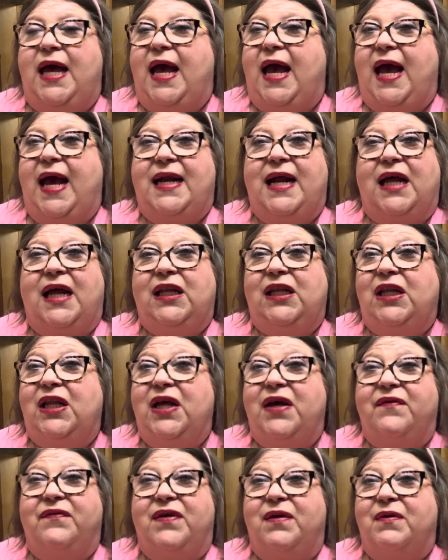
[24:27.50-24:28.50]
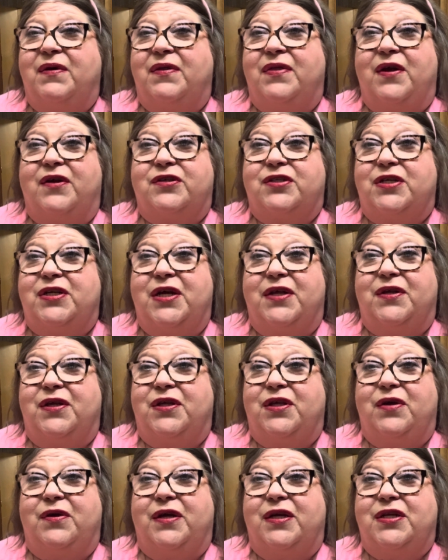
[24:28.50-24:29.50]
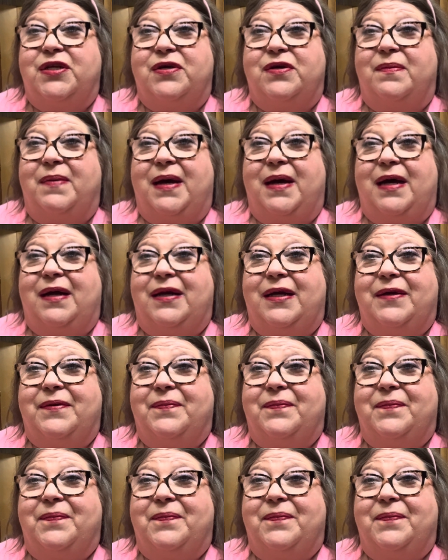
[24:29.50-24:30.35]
And I love you, and there's nothing you can do about it.